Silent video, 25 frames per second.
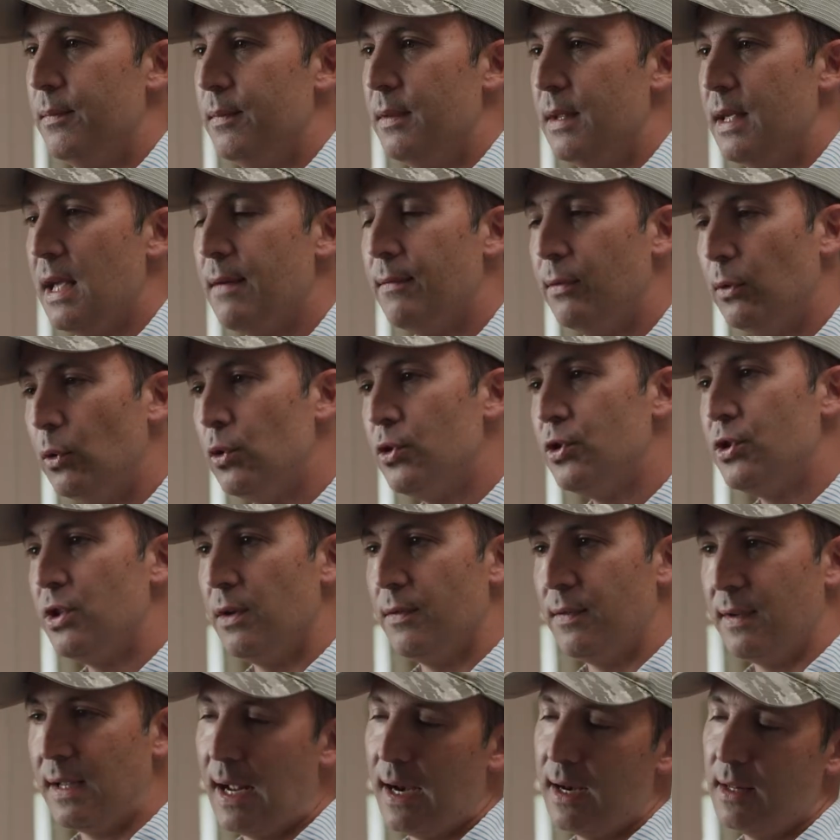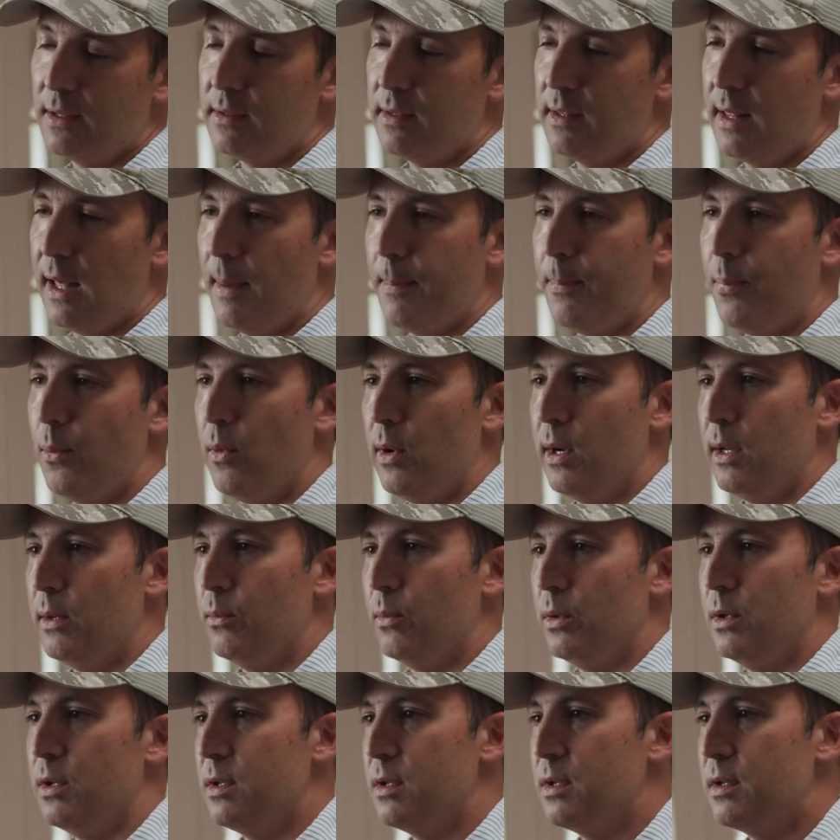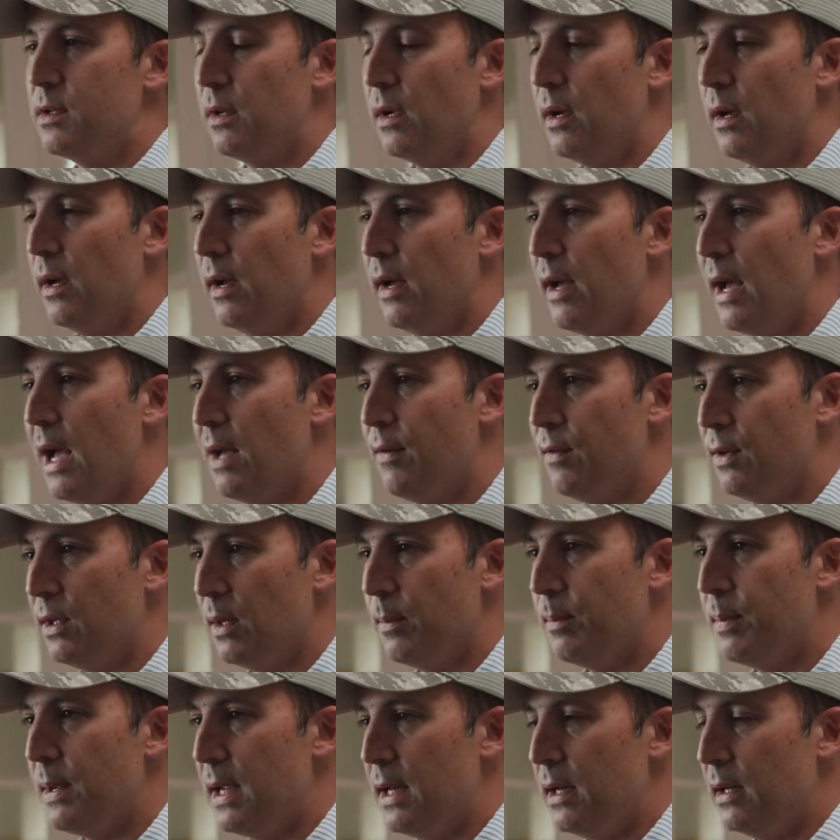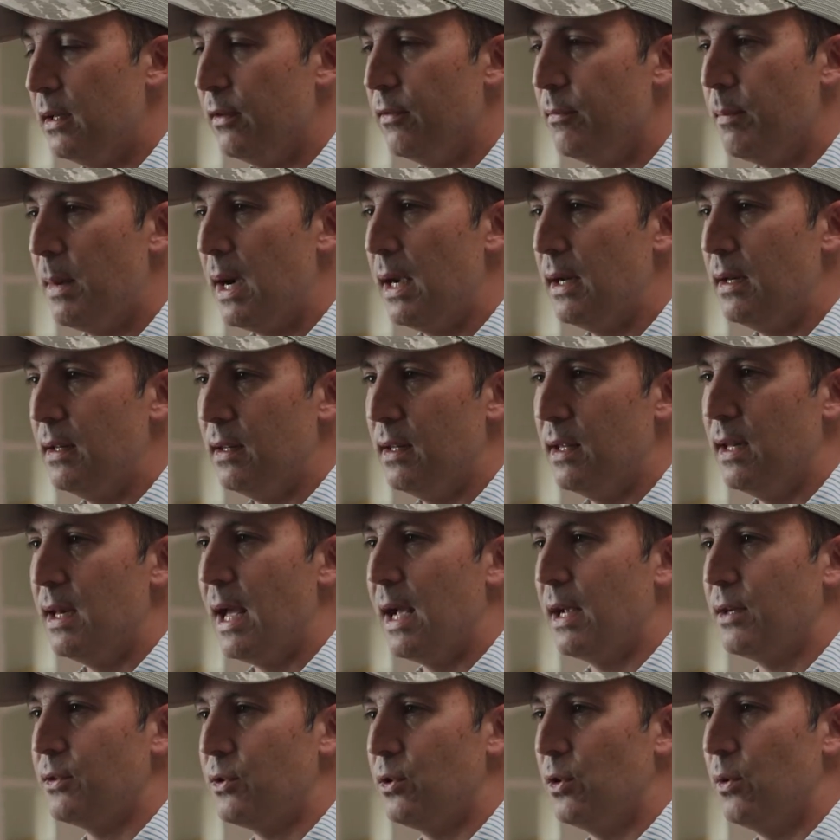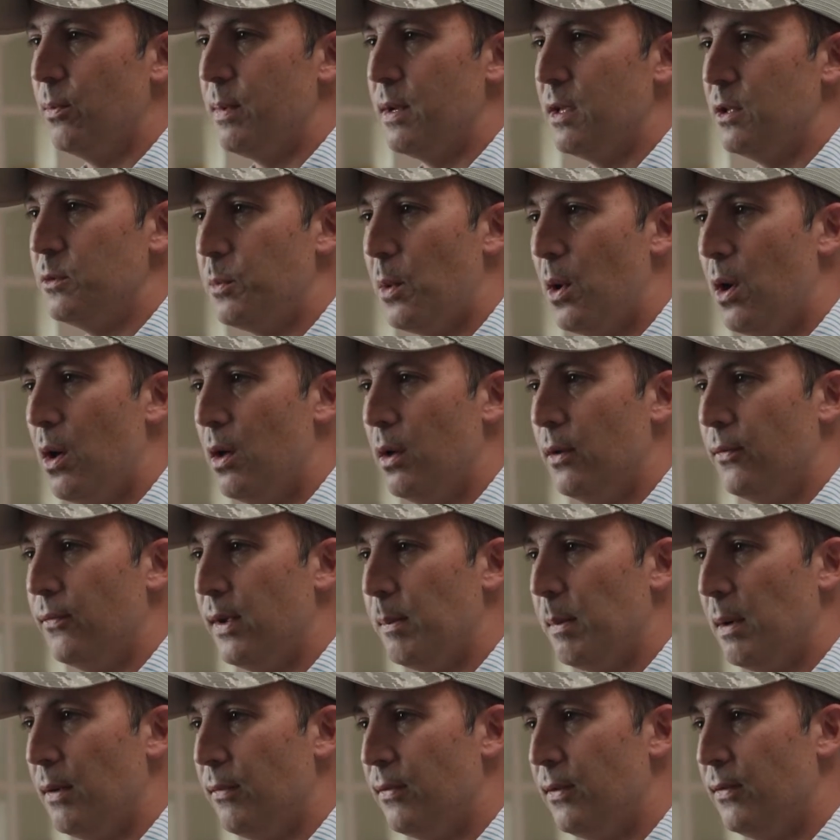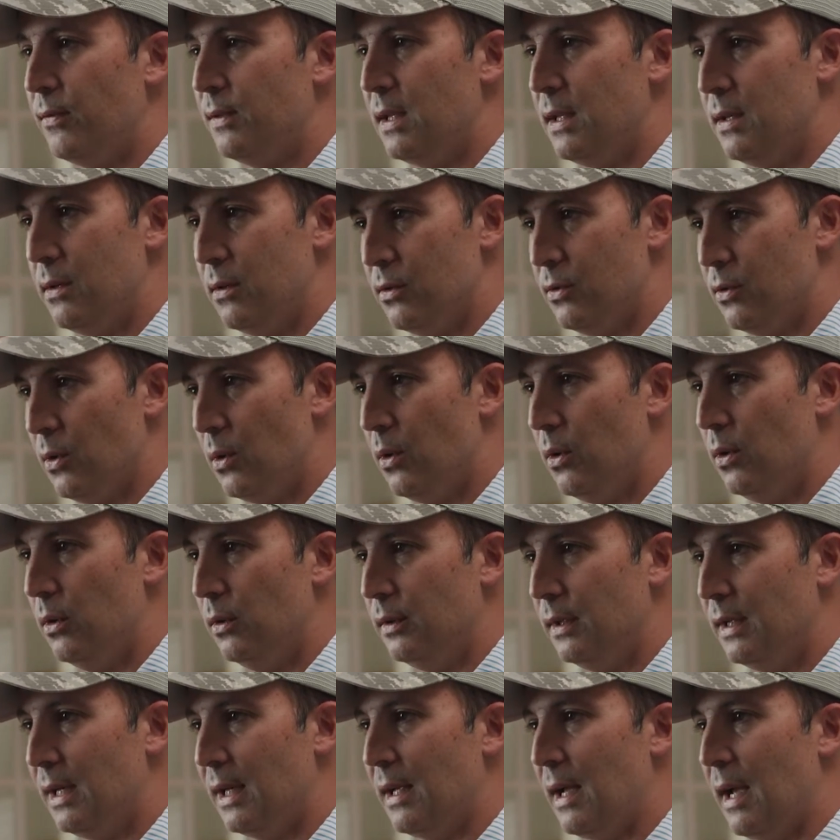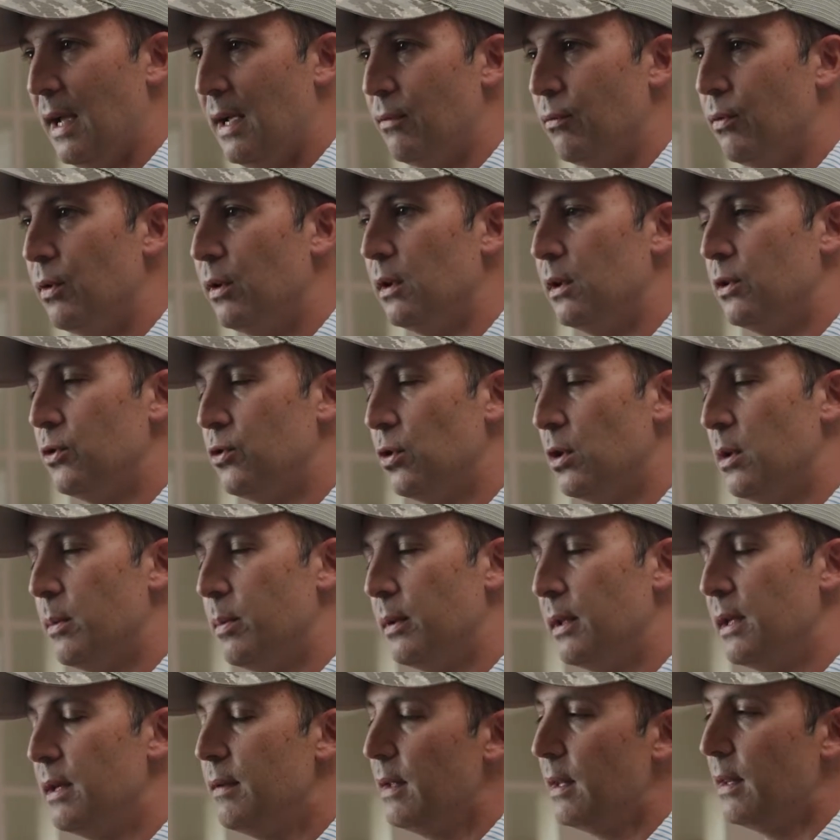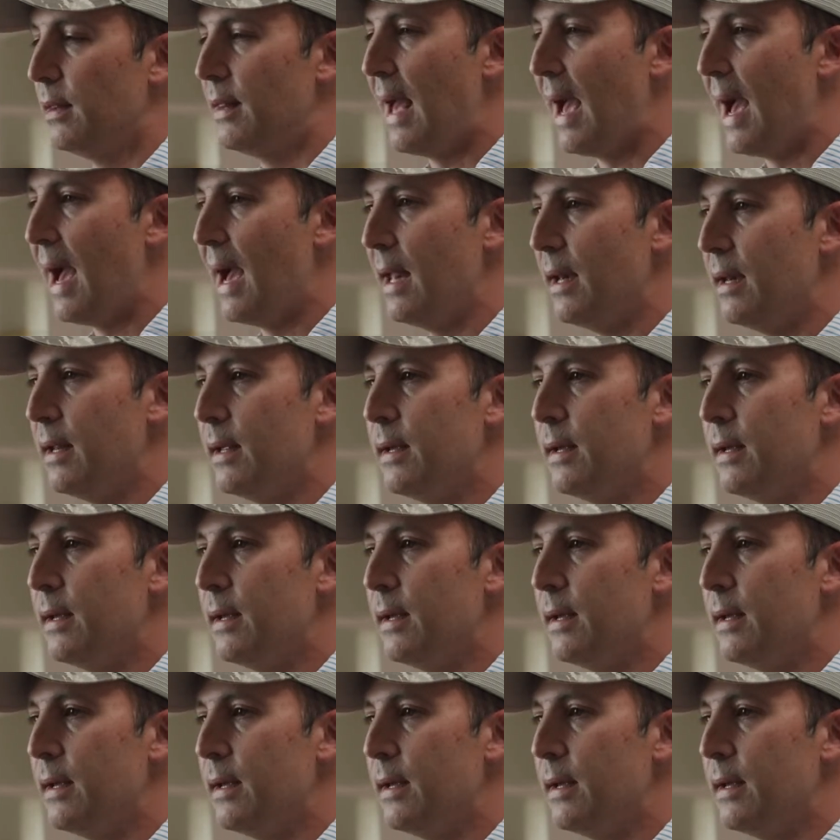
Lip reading: the evolution of getting to that point was having a painting of mine in the National Baseball Hall of Fame at 15 years old. And I really, truly believe that that